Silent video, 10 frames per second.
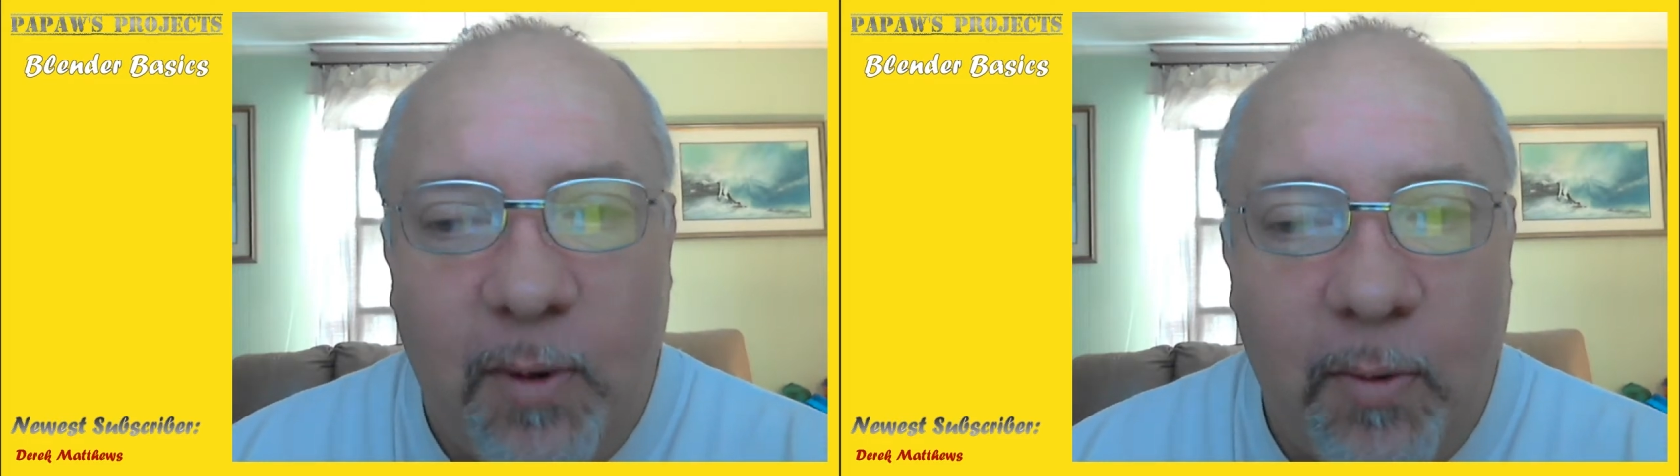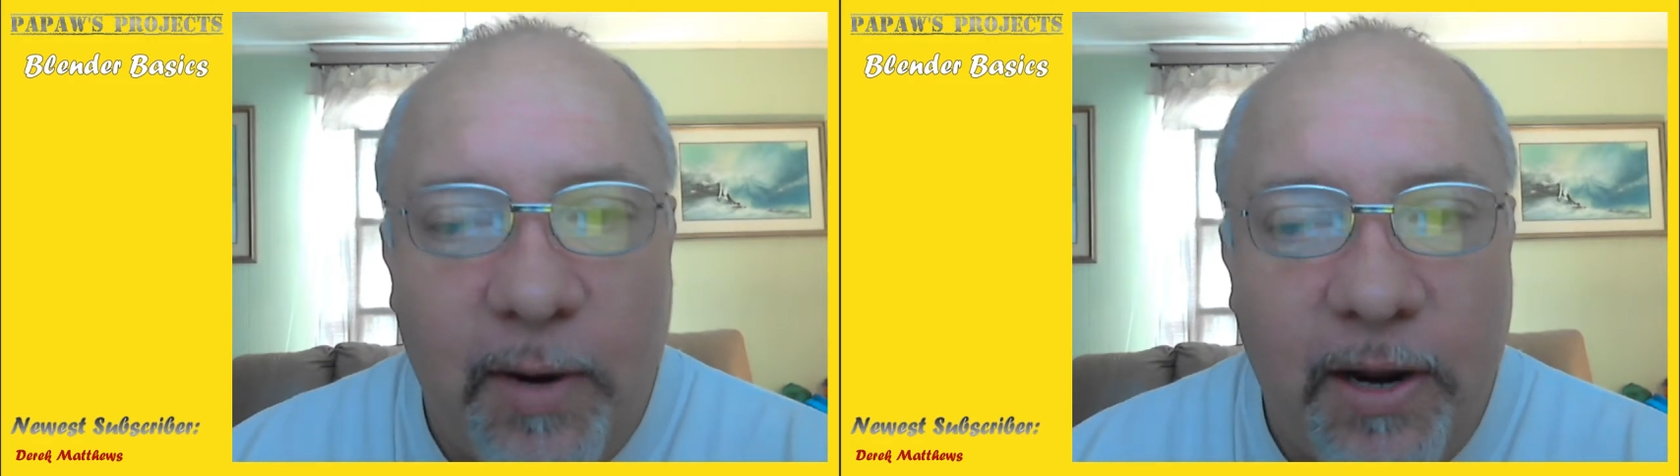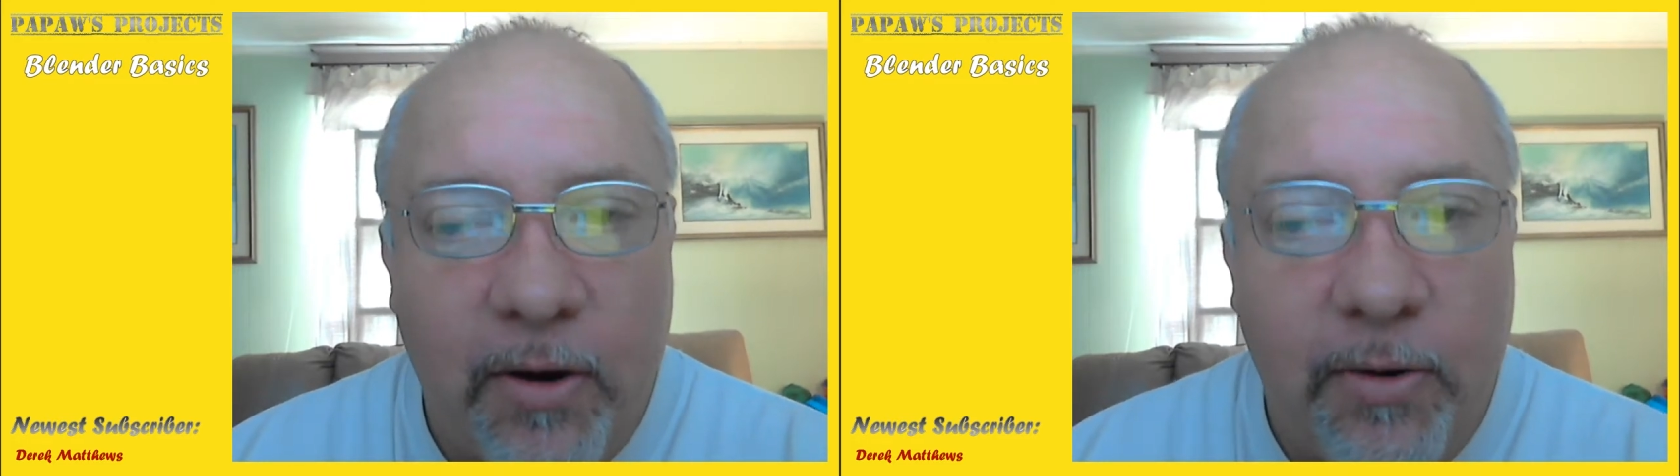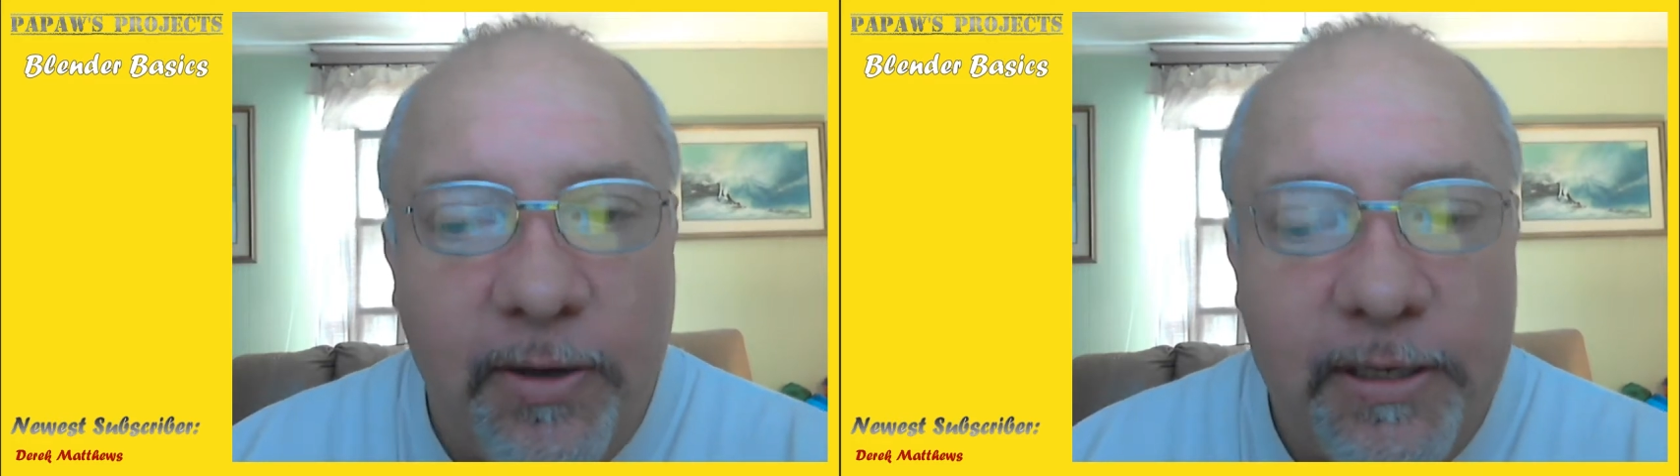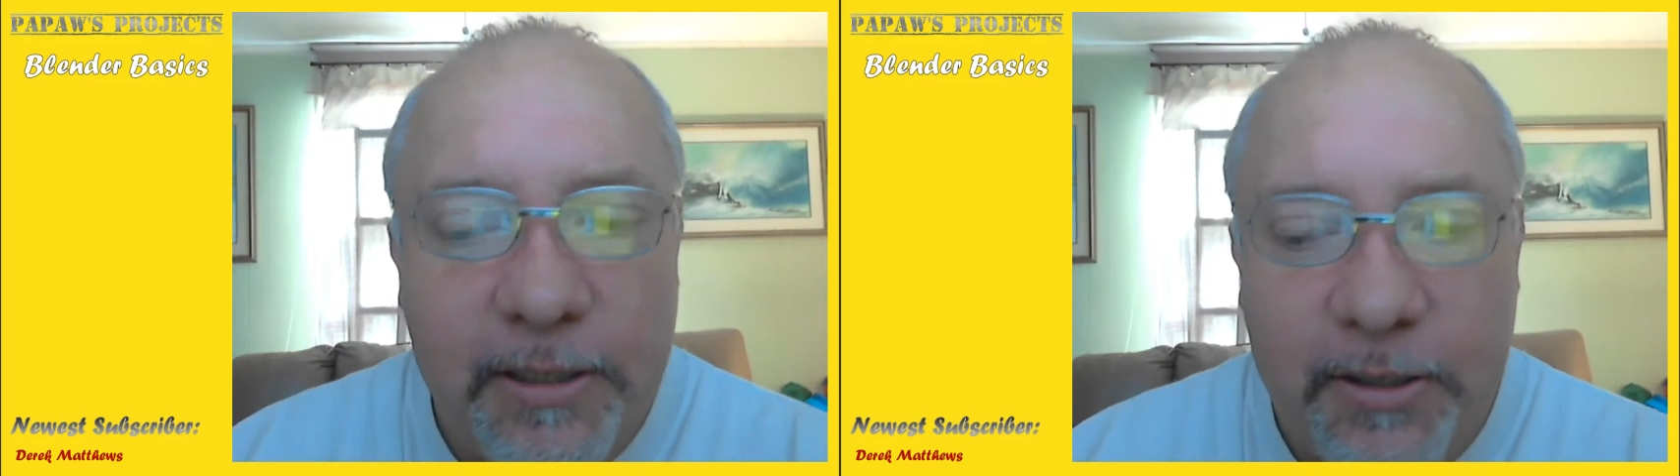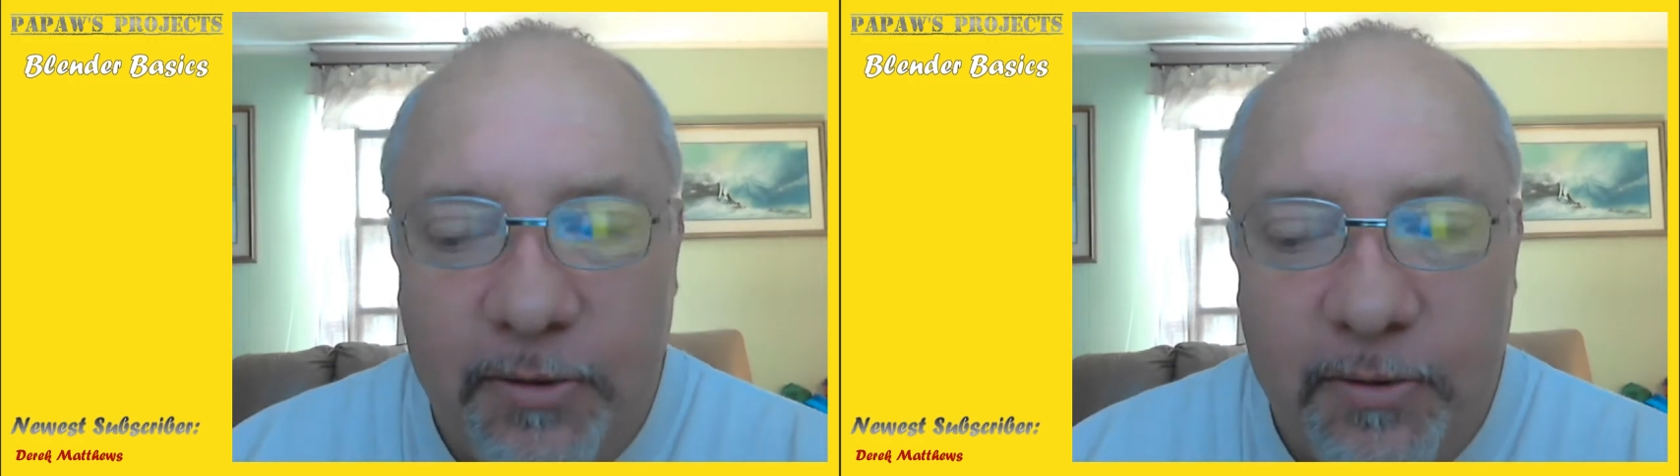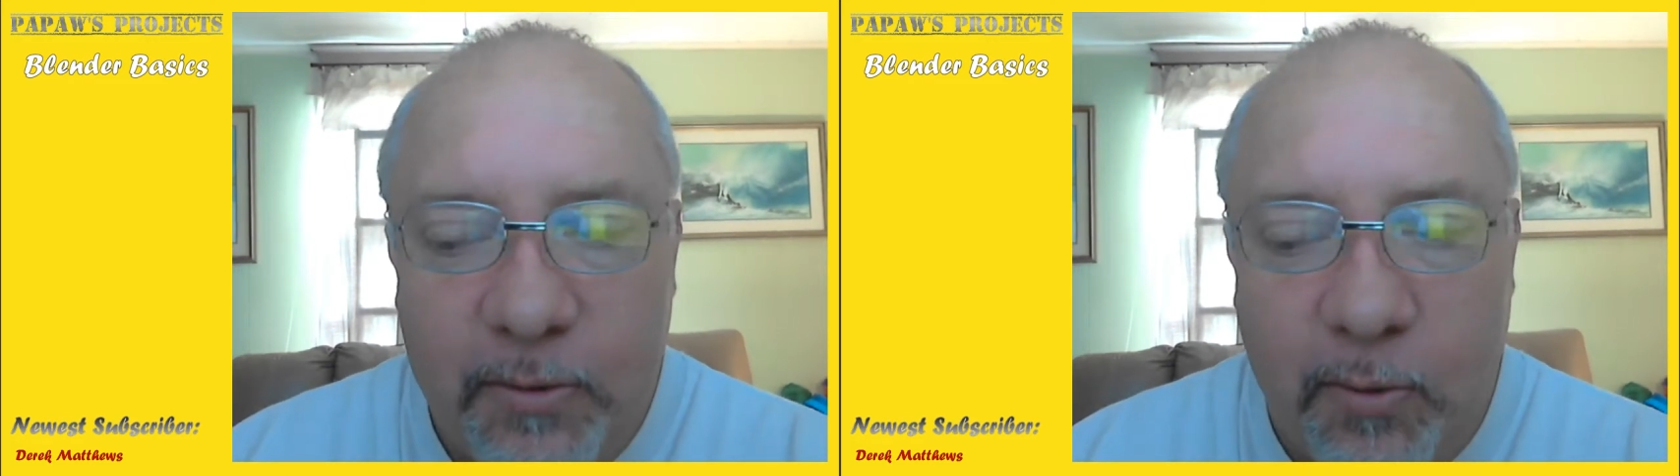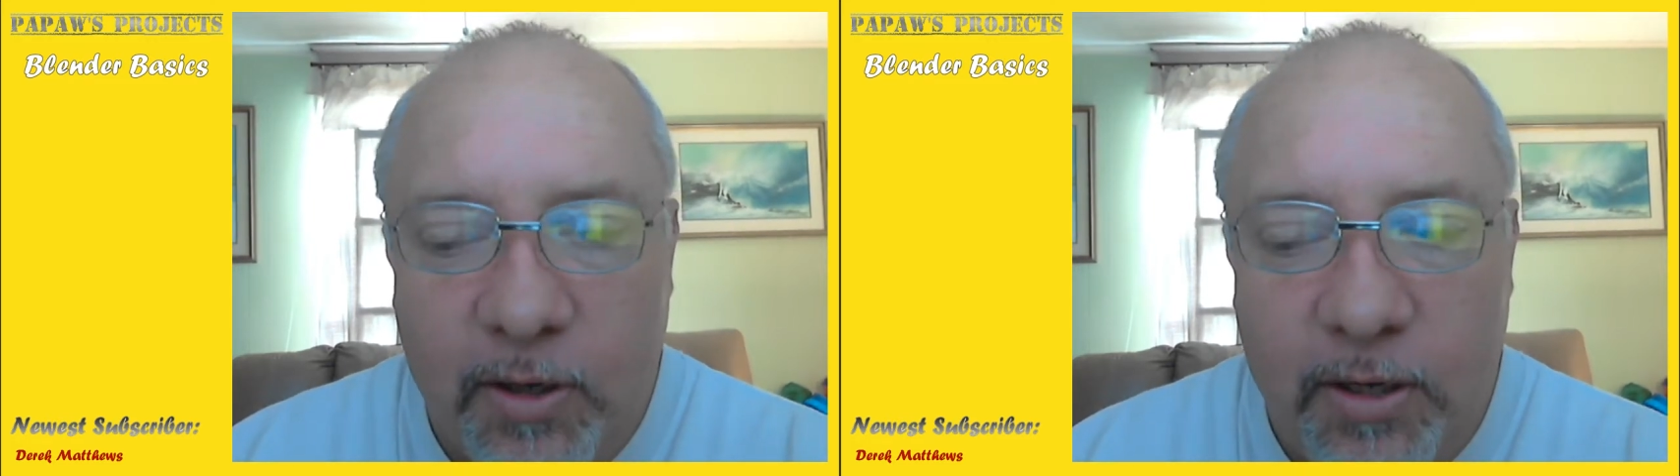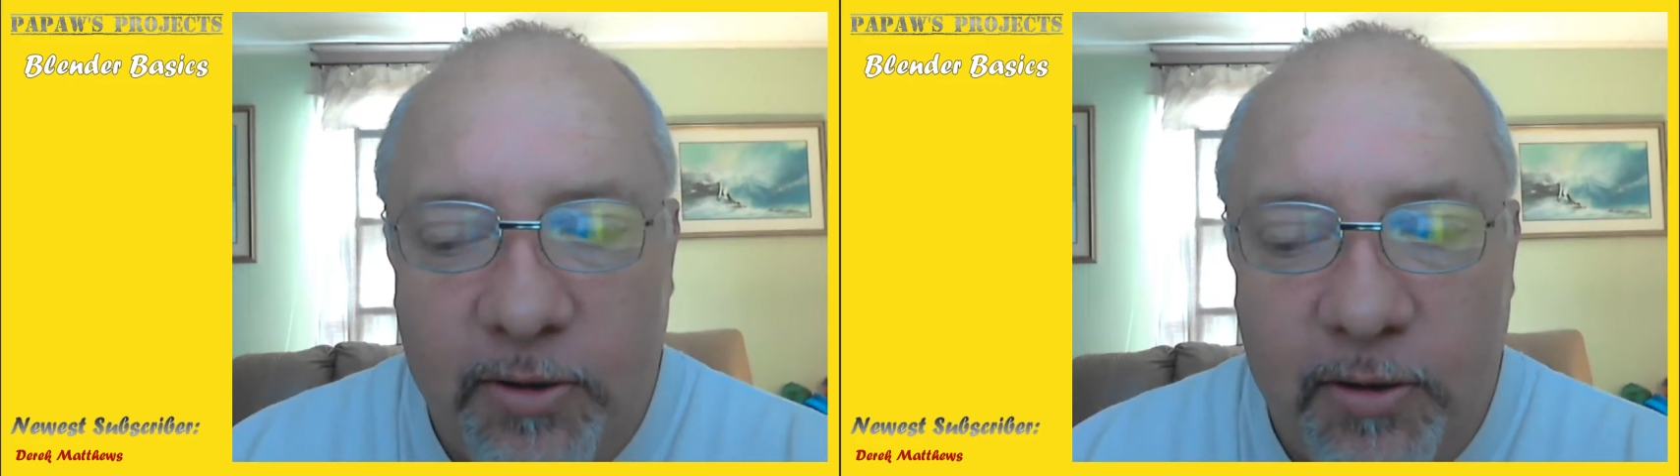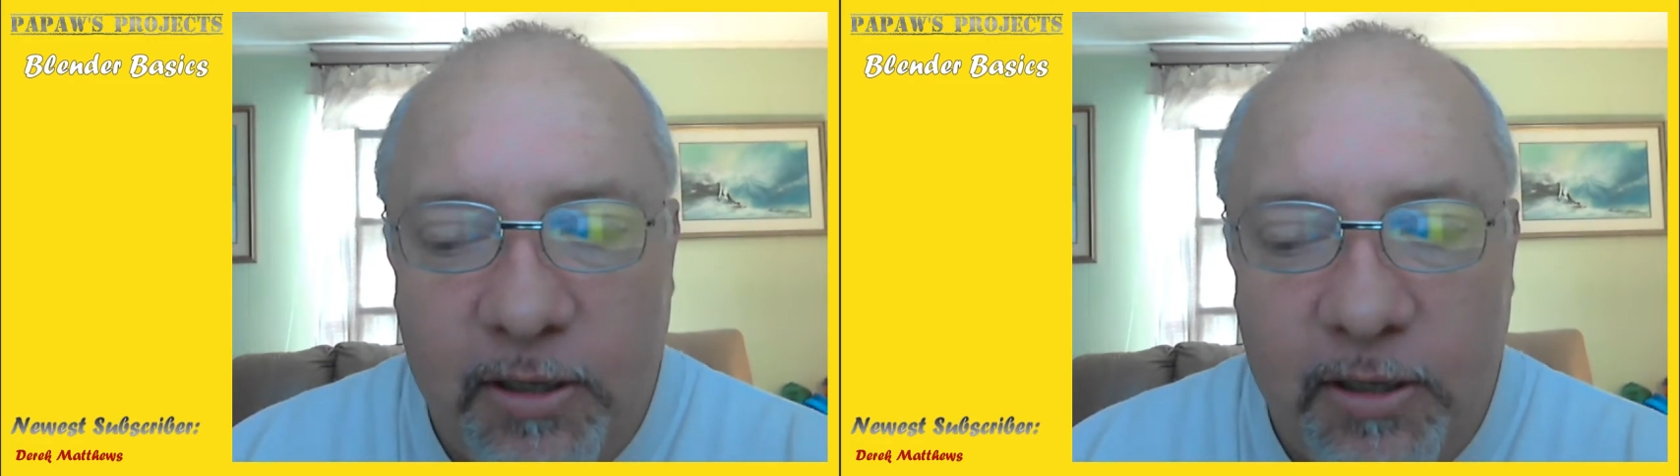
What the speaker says: what we are going to do is we're going to do a